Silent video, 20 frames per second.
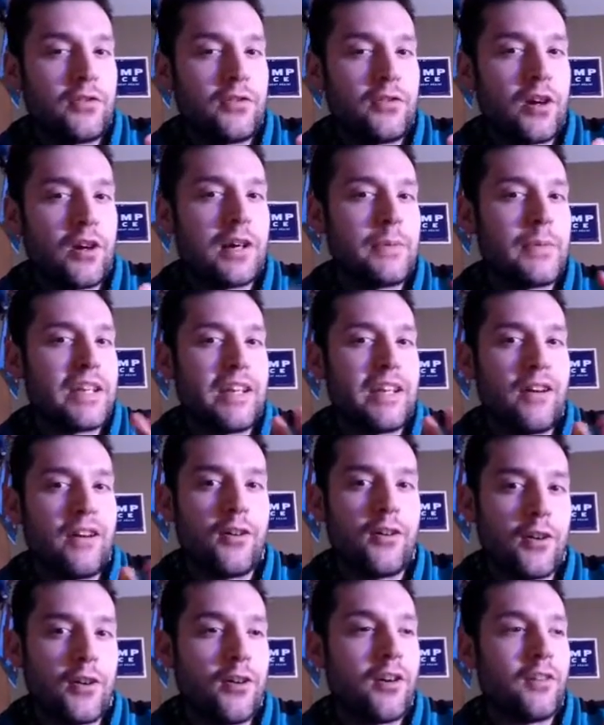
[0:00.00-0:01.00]
going to be
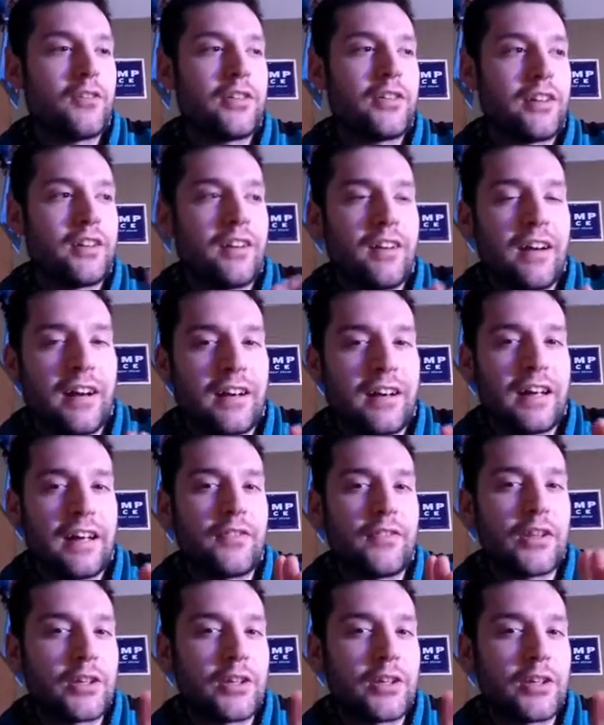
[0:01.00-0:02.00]
held off, and they're not going to have
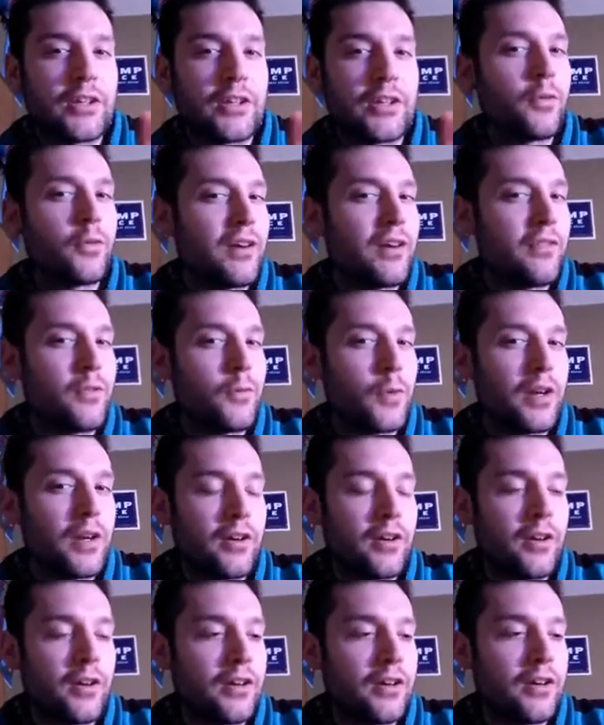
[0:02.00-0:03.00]
to go through whatever
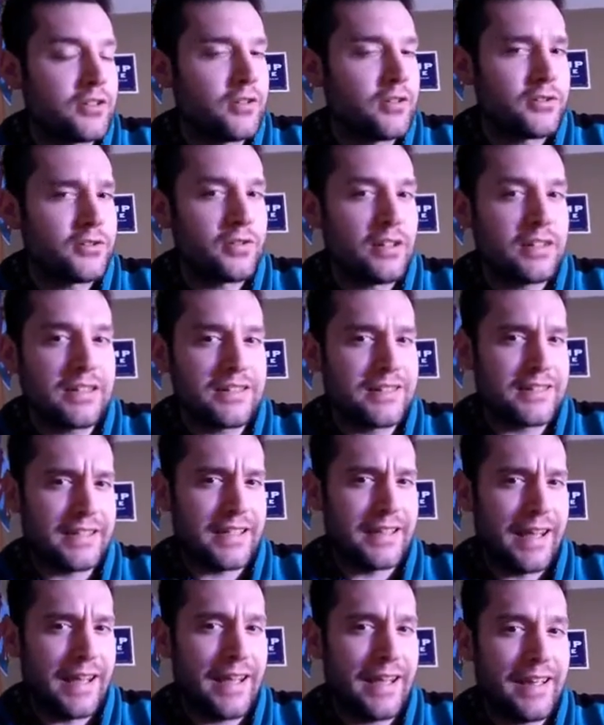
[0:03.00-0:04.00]
everyone else goes through. It doesn't say
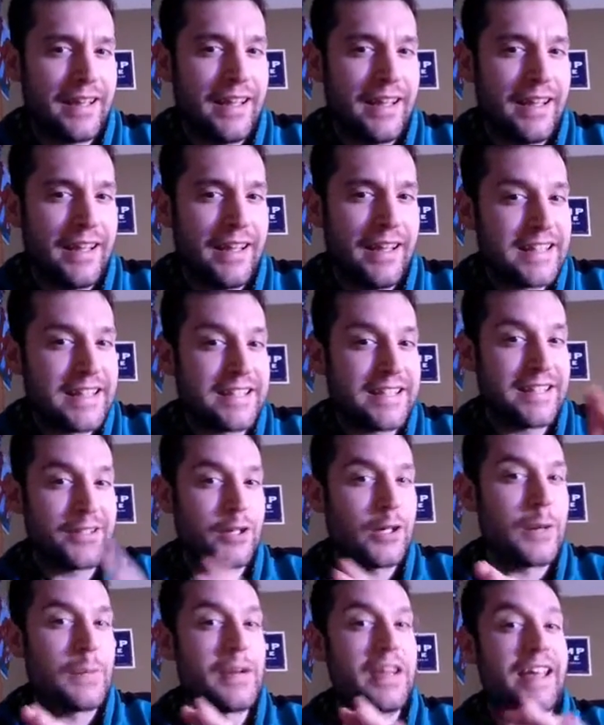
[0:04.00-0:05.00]
that. It says
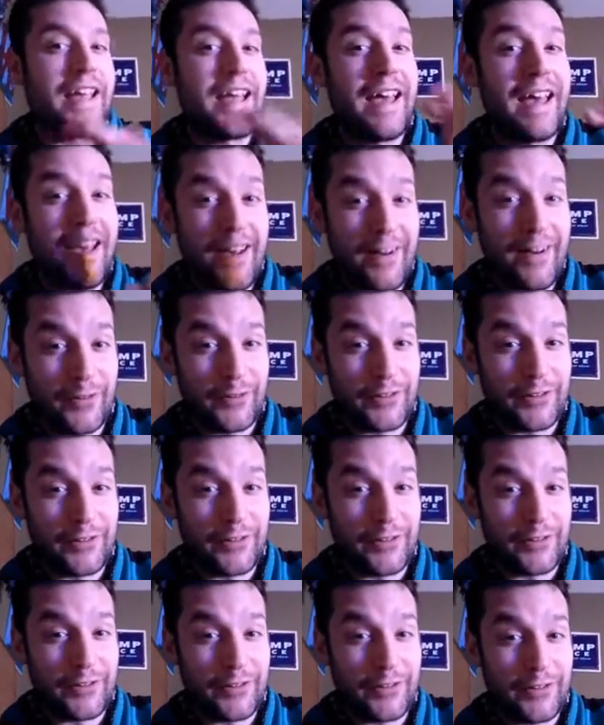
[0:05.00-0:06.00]
they're going to be held
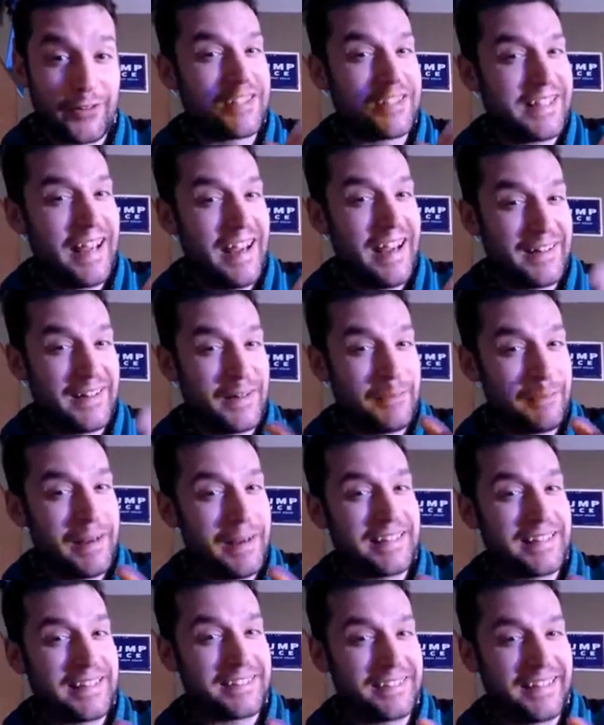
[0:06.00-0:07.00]
to a different standard,
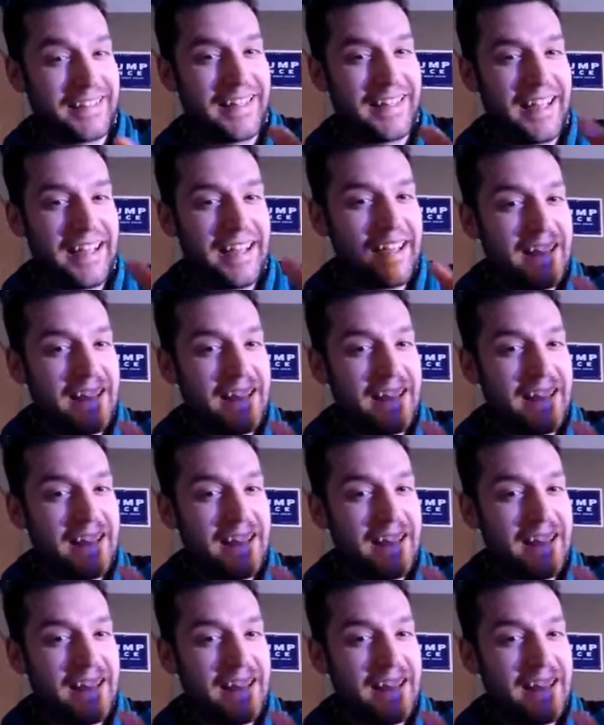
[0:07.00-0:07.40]
basically.